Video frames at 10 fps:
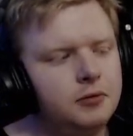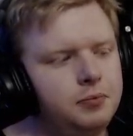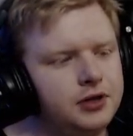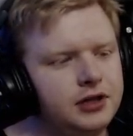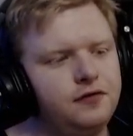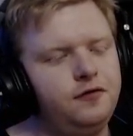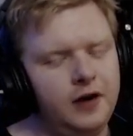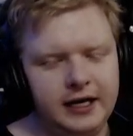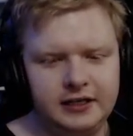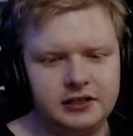But the
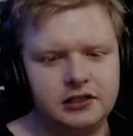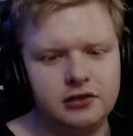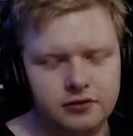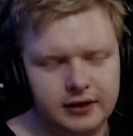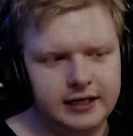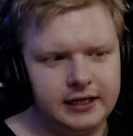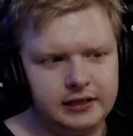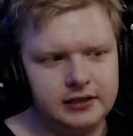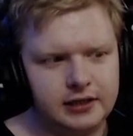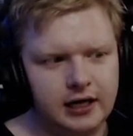Phase 3
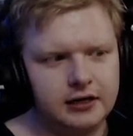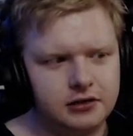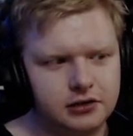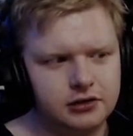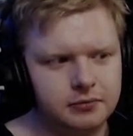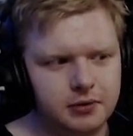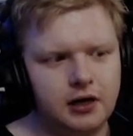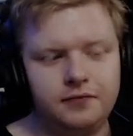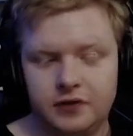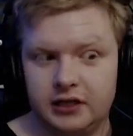Dark Trooper,
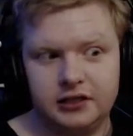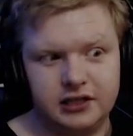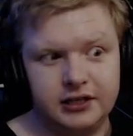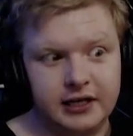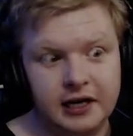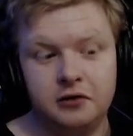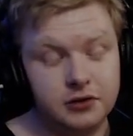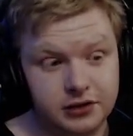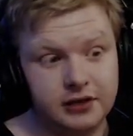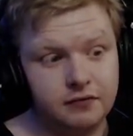I'm realizing now,
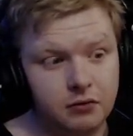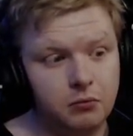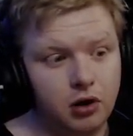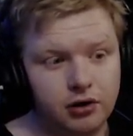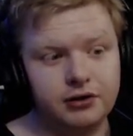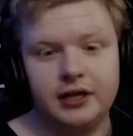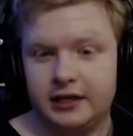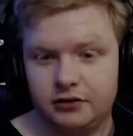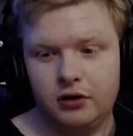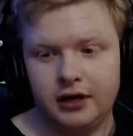is General Mock, and
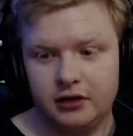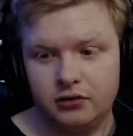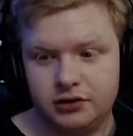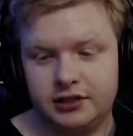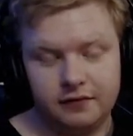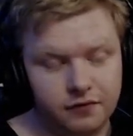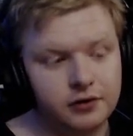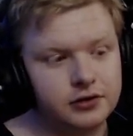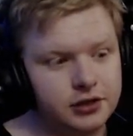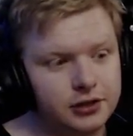that's why it looks
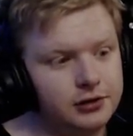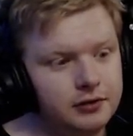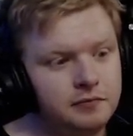different too.